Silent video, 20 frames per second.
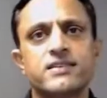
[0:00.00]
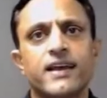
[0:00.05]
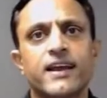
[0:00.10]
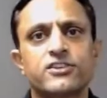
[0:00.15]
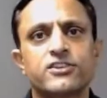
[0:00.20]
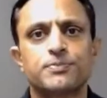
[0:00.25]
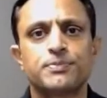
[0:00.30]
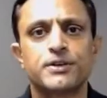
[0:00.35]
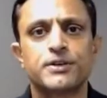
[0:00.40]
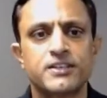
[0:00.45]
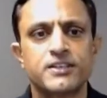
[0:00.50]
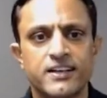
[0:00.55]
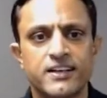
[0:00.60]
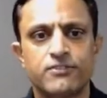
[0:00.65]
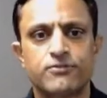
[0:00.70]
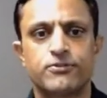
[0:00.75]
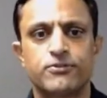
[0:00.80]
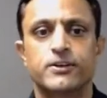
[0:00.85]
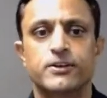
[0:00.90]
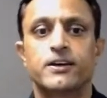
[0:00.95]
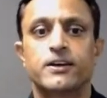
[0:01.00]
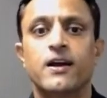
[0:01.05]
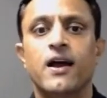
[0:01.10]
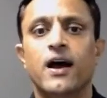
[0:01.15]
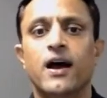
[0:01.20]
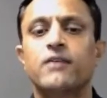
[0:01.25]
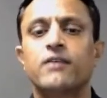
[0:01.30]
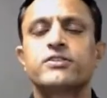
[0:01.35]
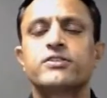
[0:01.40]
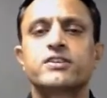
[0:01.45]
Expert Network,
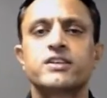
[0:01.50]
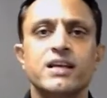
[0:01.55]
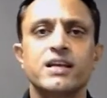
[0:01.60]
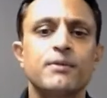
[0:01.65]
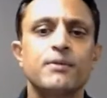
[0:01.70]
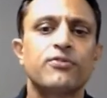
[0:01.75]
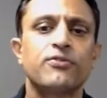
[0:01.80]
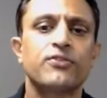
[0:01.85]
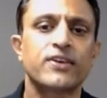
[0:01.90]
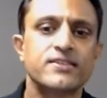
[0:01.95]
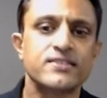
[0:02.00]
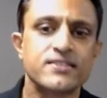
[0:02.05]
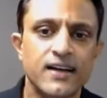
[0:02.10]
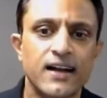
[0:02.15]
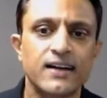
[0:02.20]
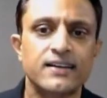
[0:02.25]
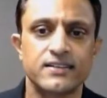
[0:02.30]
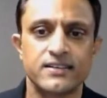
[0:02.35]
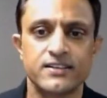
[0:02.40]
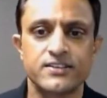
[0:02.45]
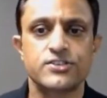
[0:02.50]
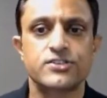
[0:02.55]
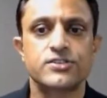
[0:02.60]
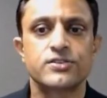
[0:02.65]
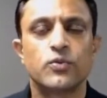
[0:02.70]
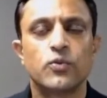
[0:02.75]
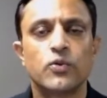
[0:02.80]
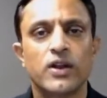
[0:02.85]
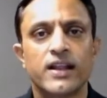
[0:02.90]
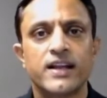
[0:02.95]
our team of consultants
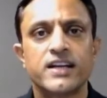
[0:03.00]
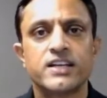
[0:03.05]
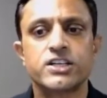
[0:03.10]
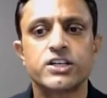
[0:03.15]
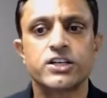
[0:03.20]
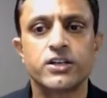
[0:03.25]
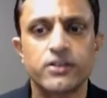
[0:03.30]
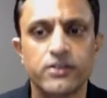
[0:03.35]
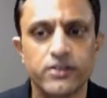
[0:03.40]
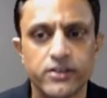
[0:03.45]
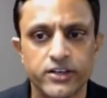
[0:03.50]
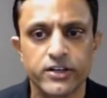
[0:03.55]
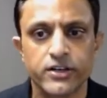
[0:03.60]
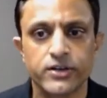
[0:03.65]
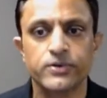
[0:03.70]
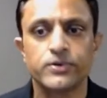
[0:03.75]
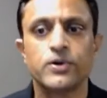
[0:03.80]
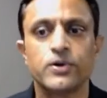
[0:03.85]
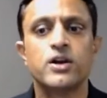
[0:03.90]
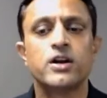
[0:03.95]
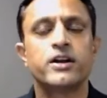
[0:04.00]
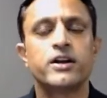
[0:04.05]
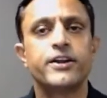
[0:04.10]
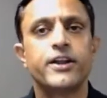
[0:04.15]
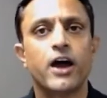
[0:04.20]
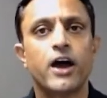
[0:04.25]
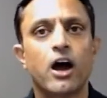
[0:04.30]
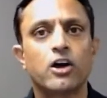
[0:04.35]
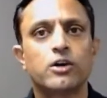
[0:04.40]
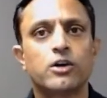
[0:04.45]
will ensure you
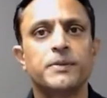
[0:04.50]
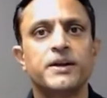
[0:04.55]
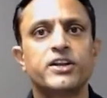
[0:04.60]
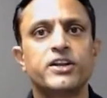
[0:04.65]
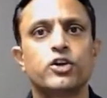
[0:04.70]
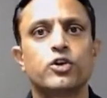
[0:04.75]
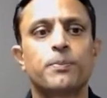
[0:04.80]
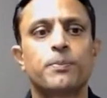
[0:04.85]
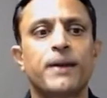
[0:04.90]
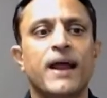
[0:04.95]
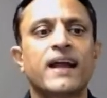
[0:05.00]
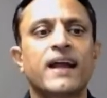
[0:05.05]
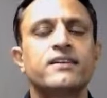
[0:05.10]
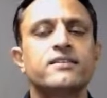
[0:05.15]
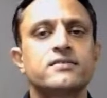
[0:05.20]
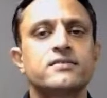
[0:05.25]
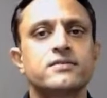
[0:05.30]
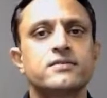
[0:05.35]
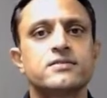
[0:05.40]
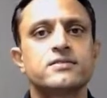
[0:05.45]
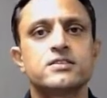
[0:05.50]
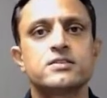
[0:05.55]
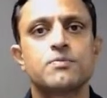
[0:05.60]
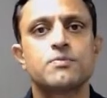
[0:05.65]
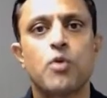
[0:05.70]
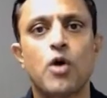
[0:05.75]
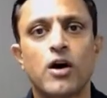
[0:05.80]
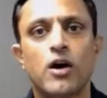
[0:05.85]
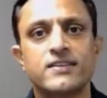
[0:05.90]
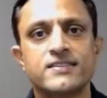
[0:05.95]
document your practices,
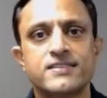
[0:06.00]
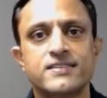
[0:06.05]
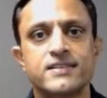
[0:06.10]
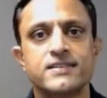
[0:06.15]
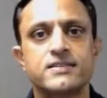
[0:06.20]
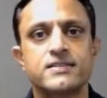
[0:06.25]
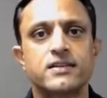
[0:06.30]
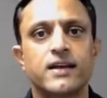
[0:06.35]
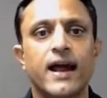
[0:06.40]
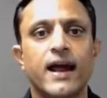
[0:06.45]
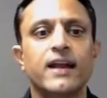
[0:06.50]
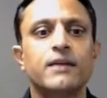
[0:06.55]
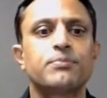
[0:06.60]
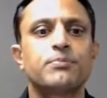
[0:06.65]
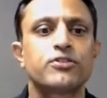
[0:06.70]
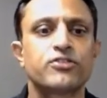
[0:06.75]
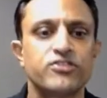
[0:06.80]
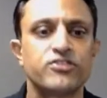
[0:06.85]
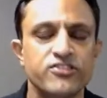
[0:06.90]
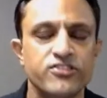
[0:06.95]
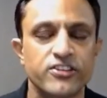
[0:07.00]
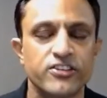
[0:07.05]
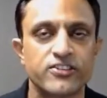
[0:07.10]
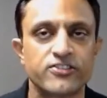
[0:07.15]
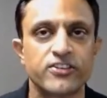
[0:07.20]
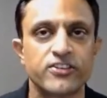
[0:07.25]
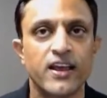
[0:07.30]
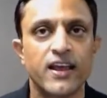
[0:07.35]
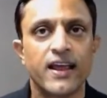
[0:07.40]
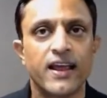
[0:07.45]
policies, and
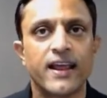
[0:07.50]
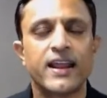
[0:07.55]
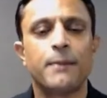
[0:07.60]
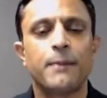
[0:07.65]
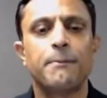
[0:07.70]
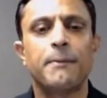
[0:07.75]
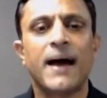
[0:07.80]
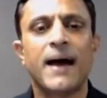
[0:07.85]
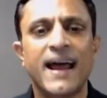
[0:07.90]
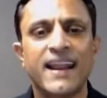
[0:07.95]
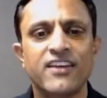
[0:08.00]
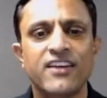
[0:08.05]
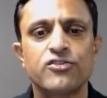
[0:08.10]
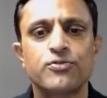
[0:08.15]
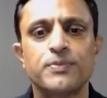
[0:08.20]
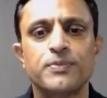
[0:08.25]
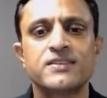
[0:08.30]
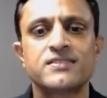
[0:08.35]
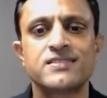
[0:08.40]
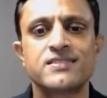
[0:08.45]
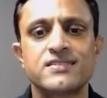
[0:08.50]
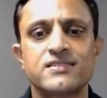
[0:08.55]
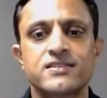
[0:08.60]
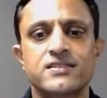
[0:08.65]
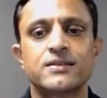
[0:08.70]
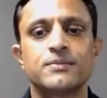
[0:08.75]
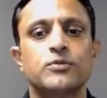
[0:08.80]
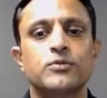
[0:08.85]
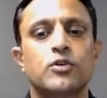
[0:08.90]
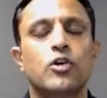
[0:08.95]
procedures in a management
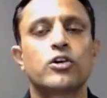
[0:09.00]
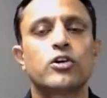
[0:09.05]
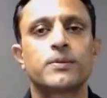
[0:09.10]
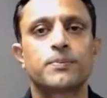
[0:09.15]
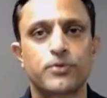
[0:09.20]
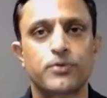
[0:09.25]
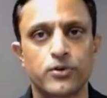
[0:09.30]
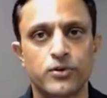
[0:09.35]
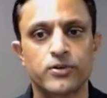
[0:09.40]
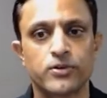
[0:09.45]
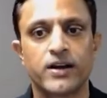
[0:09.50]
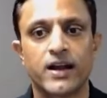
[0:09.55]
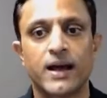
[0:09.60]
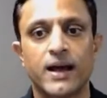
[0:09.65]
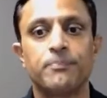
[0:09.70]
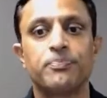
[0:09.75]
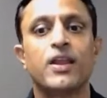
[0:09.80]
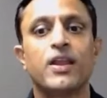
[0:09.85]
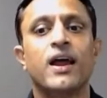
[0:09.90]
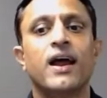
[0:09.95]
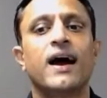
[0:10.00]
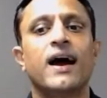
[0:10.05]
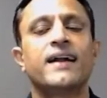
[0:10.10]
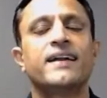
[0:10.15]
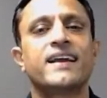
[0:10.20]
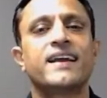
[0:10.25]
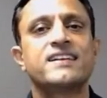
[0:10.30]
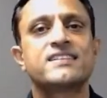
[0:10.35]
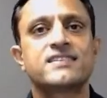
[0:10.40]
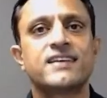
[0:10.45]
system or a program
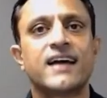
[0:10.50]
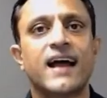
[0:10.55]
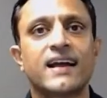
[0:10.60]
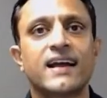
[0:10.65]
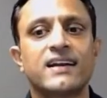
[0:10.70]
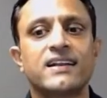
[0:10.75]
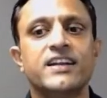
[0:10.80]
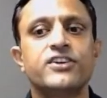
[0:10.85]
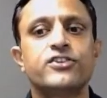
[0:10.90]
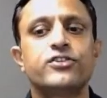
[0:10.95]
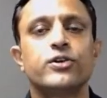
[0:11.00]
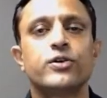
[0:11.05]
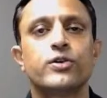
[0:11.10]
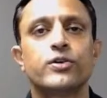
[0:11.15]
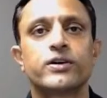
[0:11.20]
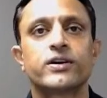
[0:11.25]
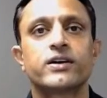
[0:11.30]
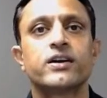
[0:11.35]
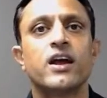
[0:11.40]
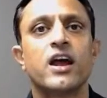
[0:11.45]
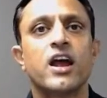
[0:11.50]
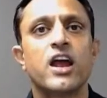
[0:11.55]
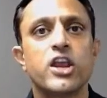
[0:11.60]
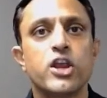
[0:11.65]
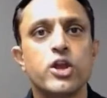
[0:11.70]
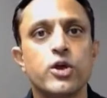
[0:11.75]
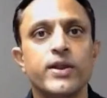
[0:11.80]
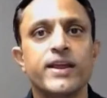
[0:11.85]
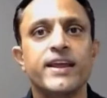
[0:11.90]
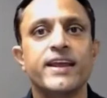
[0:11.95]
and exactly to your
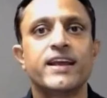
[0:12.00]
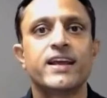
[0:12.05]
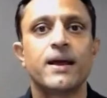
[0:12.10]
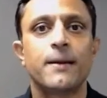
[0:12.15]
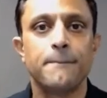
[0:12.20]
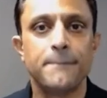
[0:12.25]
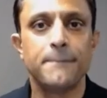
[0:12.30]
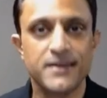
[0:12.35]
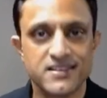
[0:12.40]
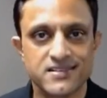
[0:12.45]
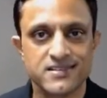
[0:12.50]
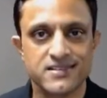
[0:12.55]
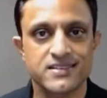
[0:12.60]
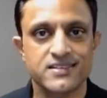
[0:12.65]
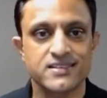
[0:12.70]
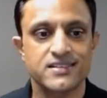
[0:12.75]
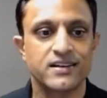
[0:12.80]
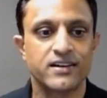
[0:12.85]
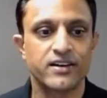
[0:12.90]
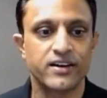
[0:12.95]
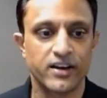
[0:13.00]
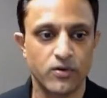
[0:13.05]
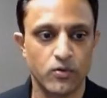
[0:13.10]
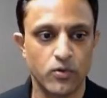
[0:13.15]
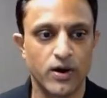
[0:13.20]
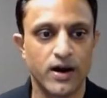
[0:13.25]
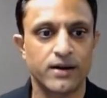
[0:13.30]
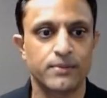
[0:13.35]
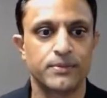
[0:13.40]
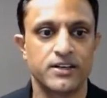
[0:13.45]
unique business
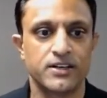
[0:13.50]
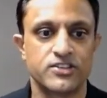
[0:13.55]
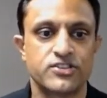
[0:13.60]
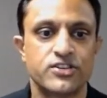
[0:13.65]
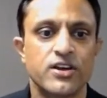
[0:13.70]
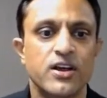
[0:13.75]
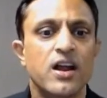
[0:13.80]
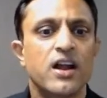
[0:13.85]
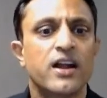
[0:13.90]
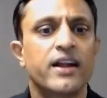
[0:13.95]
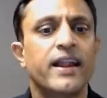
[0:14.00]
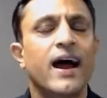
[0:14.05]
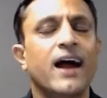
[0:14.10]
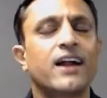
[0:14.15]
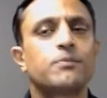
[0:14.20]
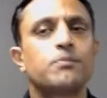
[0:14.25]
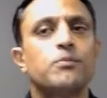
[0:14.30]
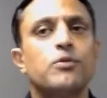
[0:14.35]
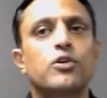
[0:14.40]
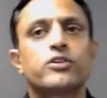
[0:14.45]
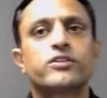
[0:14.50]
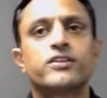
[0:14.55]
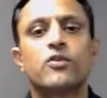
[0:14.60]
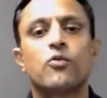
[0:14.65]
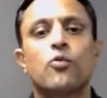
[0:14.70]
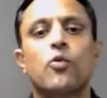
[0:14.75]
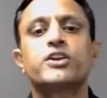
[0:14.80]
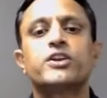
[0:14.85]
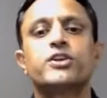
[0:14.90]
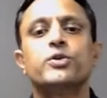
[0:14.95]
requirements, not more
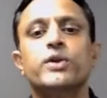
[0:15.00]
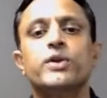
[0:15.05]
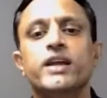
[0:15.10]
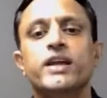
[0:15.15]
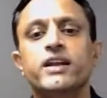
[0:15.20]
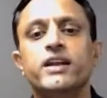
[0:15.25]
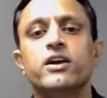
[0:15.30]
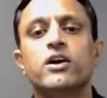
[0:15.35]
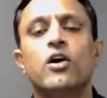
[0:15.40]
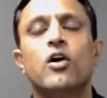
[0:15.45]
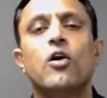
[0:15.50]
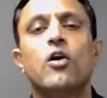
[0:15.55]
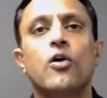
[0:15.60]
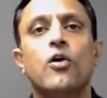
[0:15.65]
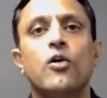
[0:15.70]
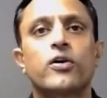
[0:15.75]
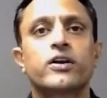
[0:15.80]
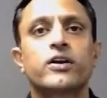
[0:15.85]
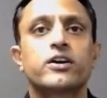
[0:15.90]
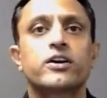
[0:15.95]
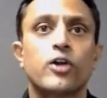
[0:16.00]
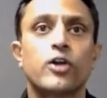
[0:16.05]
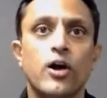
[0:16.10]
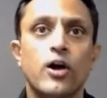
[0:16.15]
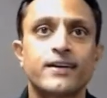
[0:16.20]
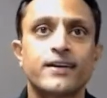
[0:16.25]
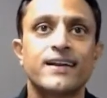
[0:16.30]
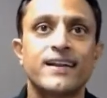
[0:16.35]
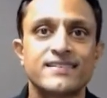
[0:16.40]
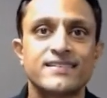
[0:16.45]
than what you need or
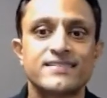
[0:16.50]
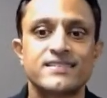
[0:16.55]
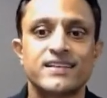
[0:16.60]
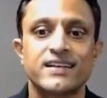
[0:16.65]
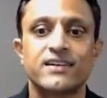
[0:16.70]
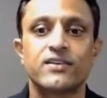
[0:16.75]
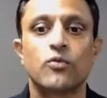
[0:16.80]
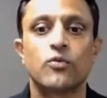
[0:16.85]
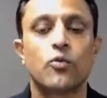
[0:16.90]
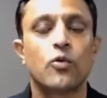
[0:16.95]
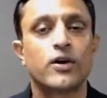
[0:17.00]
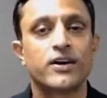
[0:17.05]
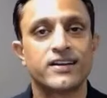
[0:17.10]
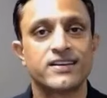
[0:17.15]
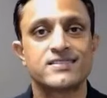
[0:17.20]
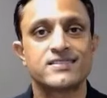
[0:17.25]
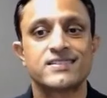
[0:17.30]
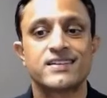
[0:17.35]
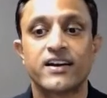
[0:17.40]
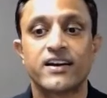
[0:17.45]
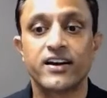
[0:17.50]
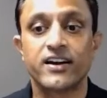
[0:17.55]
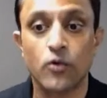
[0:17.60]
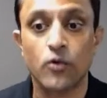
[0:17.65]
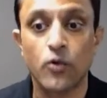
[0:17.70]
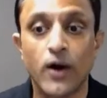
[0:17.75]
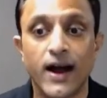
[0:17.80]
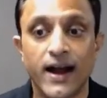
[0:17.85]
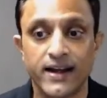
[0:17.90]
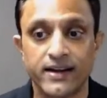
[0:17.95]
not less than what is
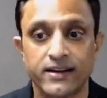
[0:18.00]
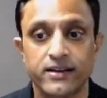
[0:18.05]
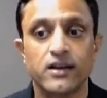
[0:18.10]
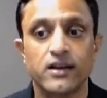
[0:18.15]
required.